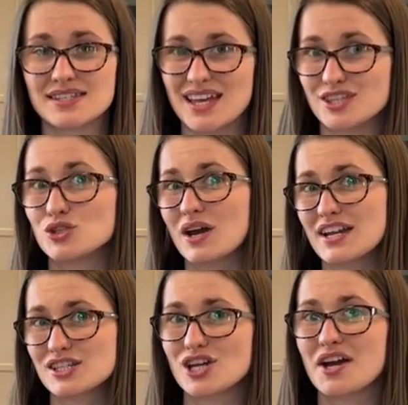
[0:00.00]
As you kind
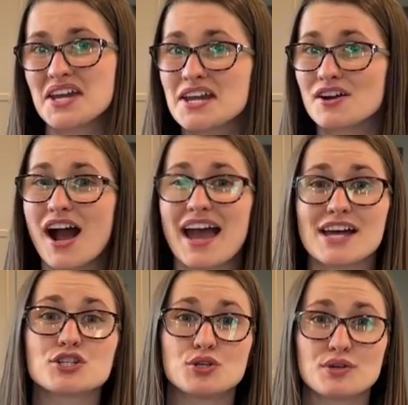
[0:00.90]
of saw here, I
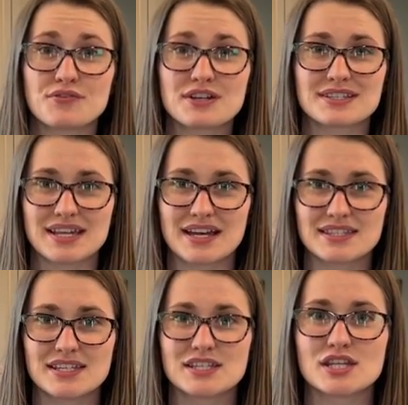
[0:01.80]
had 2 different
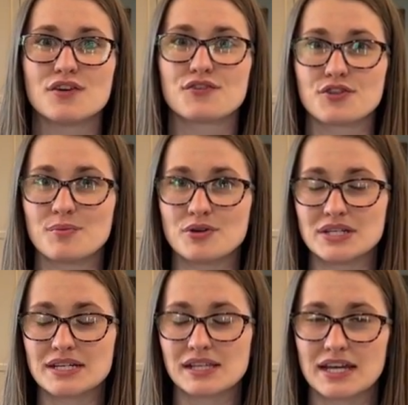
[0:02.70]
sizes for the
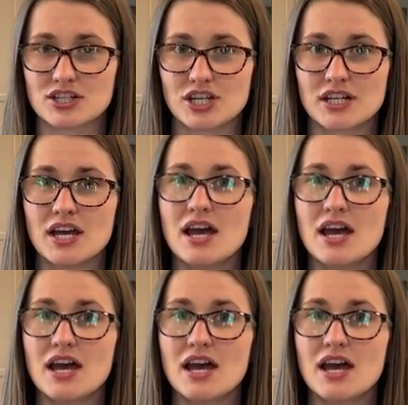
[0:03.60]
Modin collection.